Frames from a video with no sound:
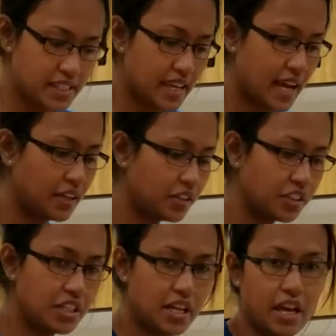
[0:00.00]
scanning
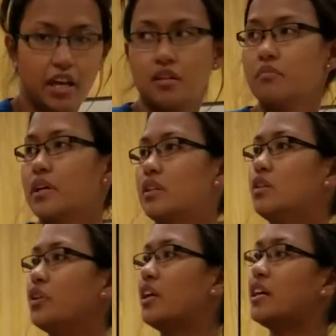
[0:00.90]
her name and
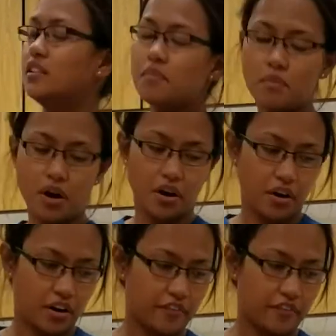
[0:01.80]
looking at the MAR.